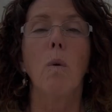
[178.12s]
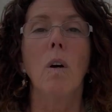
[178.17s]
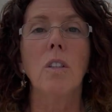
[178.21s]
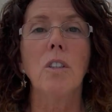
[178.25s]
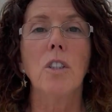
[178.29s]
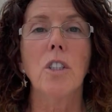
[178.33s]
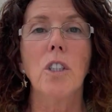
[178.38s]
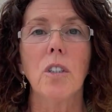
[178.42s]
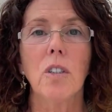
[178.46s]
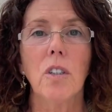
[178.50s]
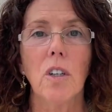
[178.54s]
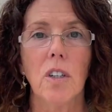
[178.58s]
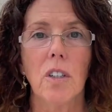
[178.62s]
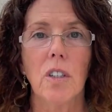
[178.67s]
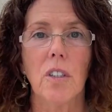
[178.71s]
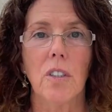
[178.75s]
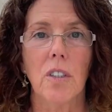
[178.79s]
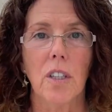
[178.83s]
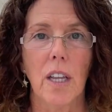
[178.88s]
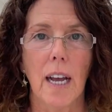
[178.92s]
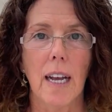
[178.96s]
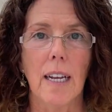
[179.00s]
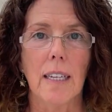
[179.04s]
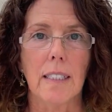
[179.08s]
once you got
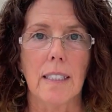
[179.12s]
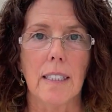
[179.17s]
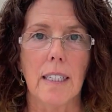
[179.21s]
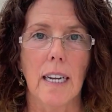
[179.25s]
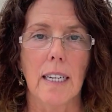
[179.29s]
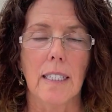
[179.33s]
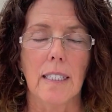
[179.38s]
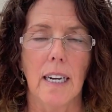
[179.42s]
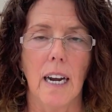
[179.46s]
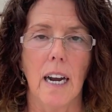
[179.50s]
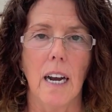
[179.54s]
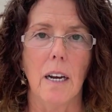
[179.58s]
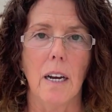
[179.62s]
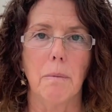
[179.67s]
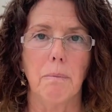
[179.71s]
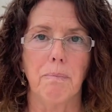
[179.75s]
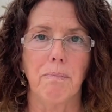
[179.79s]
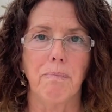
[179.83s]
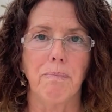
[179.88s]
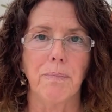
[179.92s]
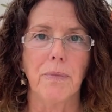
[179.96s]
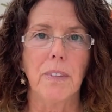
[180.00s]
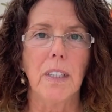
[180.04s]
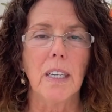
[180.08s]
all that set up,
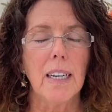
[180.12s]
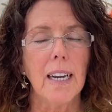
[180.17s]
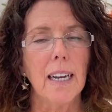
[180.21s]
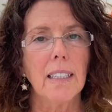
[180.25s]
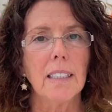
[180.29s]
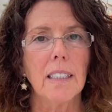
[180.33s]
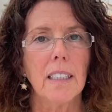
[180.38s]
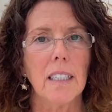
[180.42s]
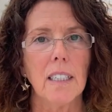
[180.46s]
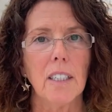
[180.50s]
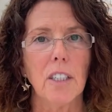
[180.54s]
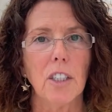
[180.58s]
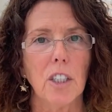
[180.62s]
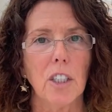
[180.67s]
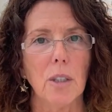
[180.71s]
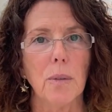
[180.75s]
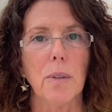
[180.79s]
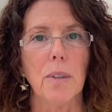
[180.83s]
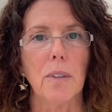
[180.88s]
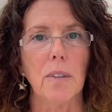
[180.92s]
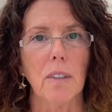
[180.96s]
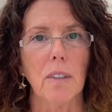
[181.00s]
the next thing you do